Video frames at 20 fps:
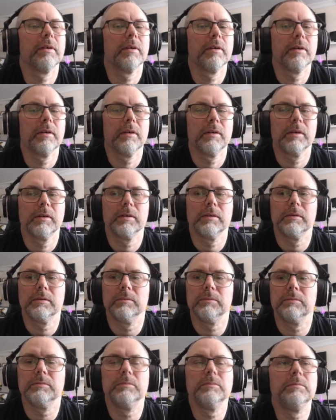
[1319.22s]

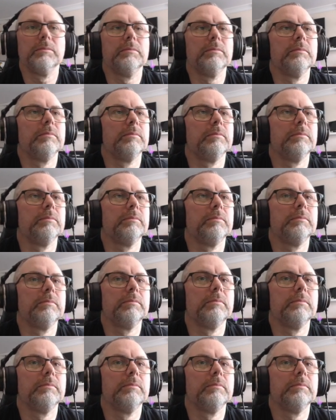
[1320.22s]
Nothing is said.